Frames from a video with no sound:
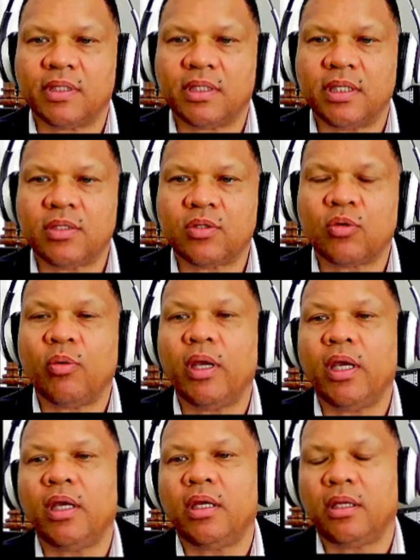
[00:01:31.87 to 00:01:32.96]
This
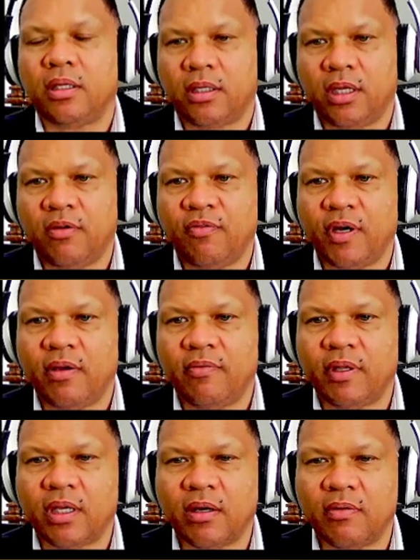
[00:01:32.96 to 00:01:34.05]
square, d5, it
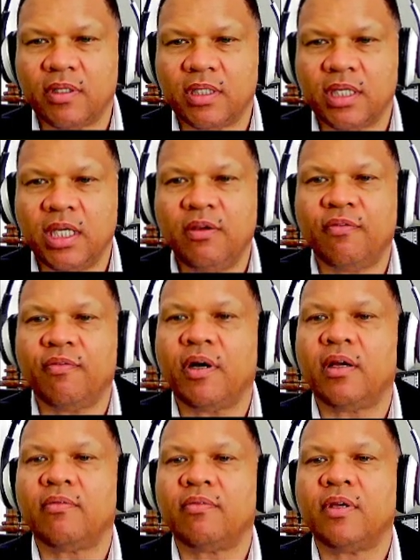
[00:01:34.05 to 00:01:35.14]
covers e5,
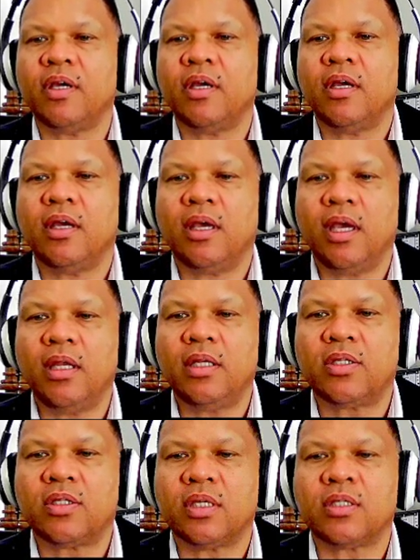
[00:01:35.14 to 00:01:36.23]
and it
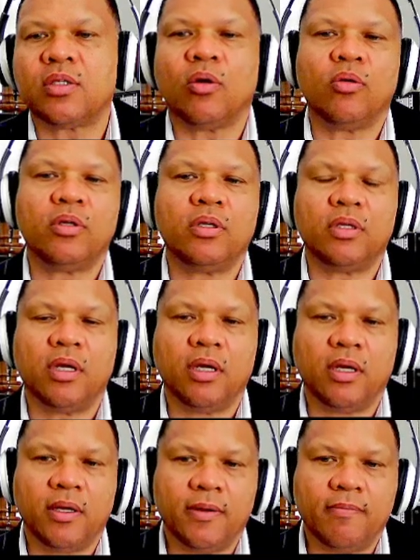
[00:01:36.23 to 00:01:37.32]
sits on
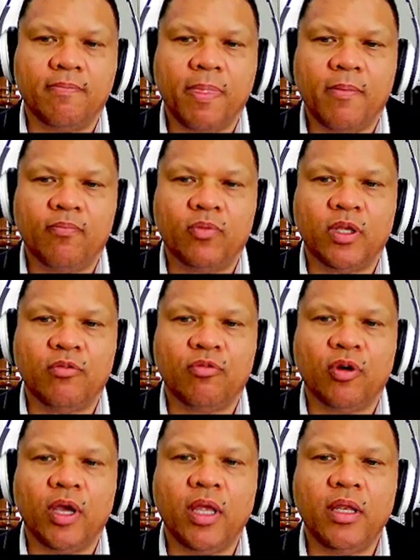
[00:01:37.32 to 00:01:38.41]
d4,
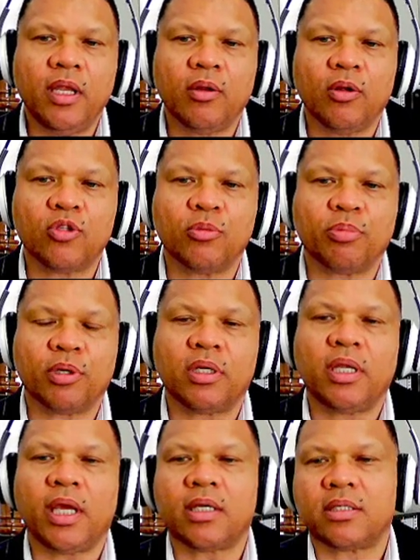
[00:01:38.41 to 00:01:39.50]
and it also
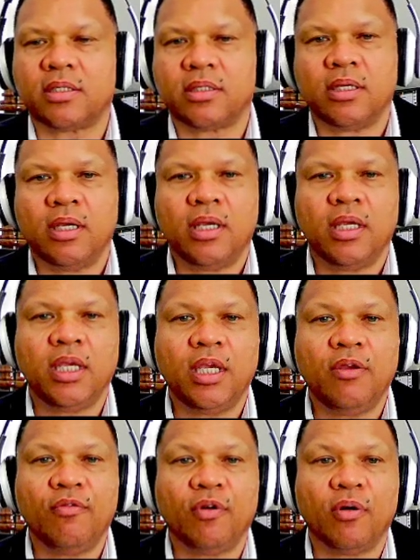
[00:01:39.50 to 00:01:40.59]
protects
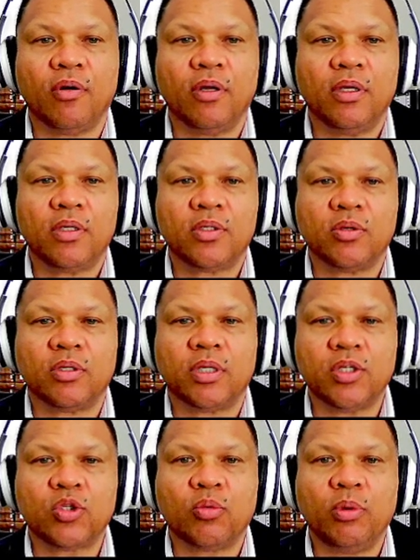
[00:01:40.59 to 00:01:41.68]
e4. So
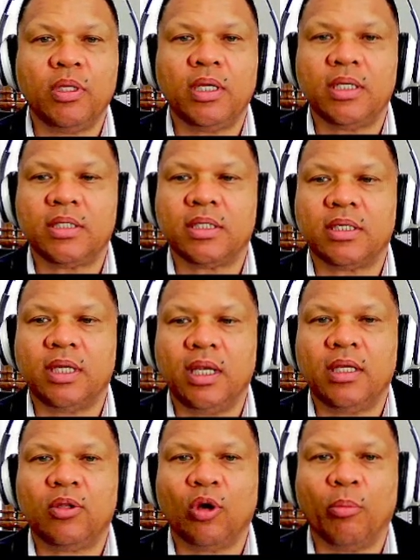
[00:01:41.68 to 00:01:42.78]
this queen is really
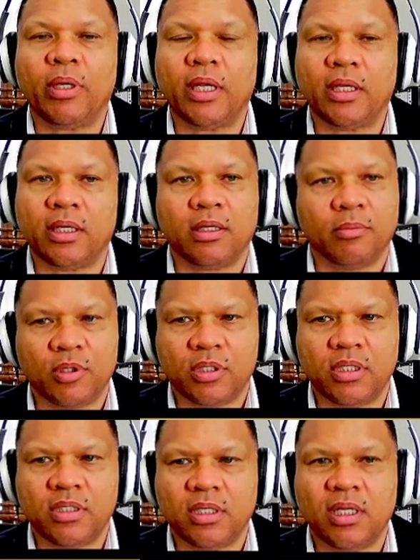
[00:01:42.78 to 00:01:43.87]
dominating the
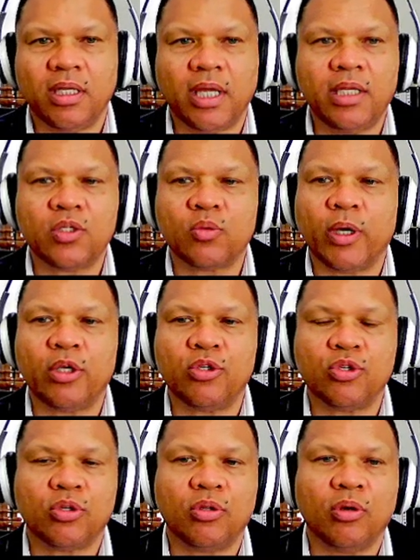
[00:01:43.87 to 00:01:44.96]
position, and that is why you
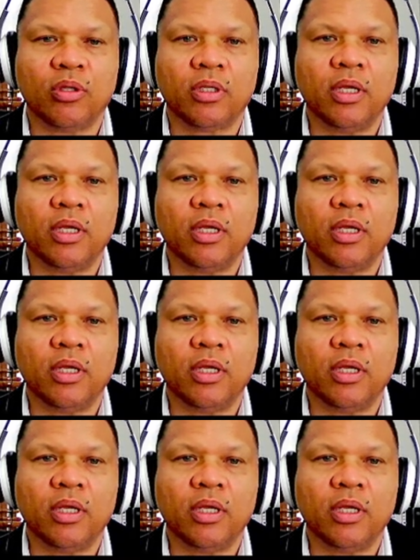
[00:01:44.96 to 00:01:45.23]
should not